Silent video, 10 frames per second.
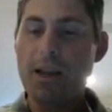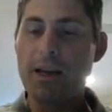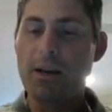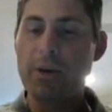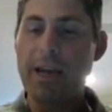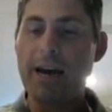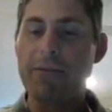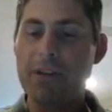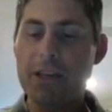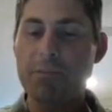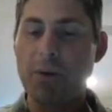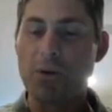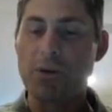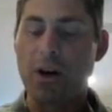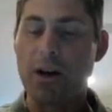And then we have this
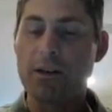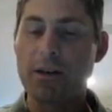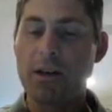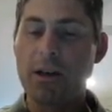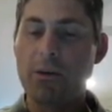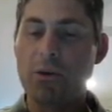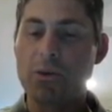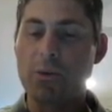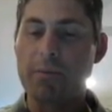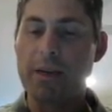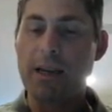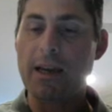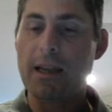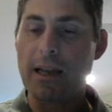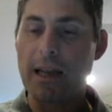proton, which would
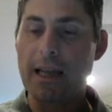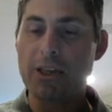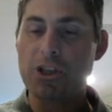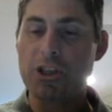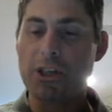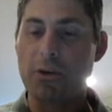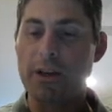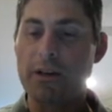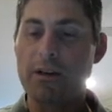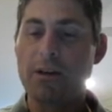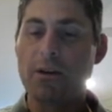be less shielded